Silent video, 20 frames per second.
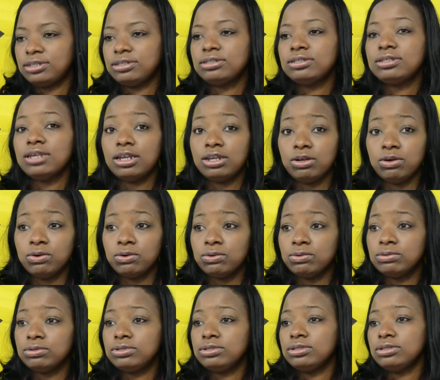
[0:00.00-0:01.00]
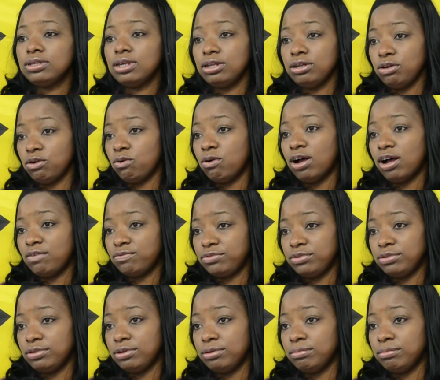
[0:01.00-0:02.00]
set goals and go
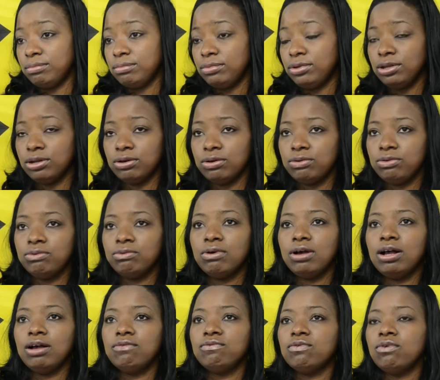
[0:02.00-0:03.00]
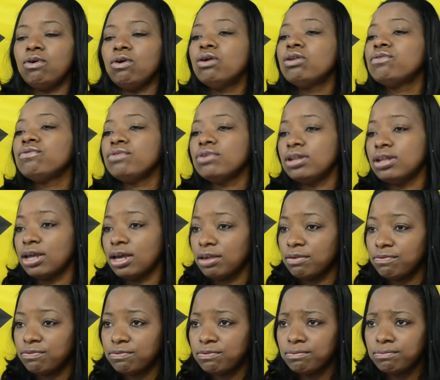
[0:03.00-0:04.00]
after them. You have all of your
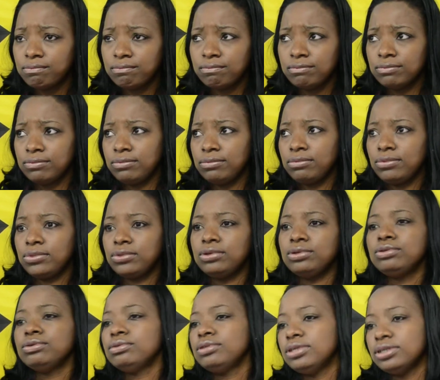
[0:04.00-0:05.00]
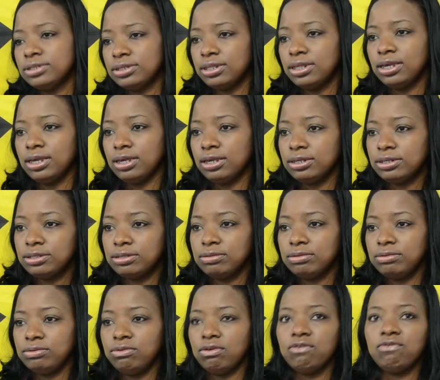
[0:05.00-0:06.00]
life to do these things.
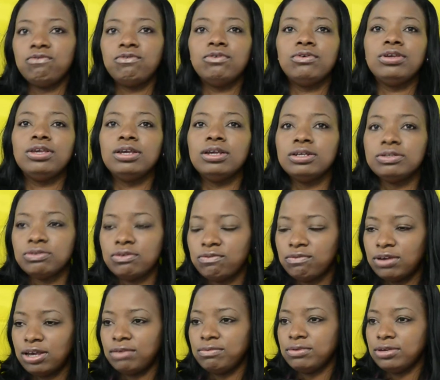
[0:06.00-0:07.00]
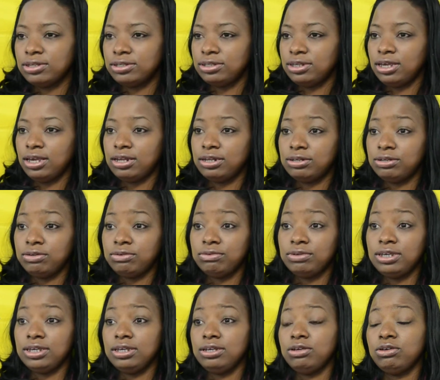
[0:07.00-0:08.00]
You have 4 years or 5 years to get a
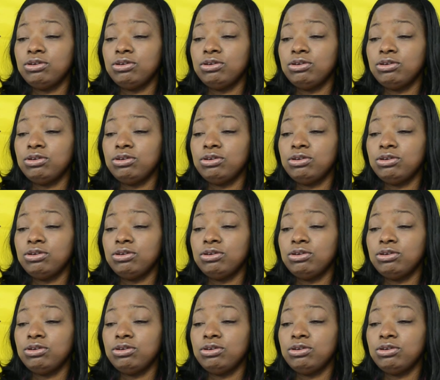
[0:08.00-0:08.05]
degree.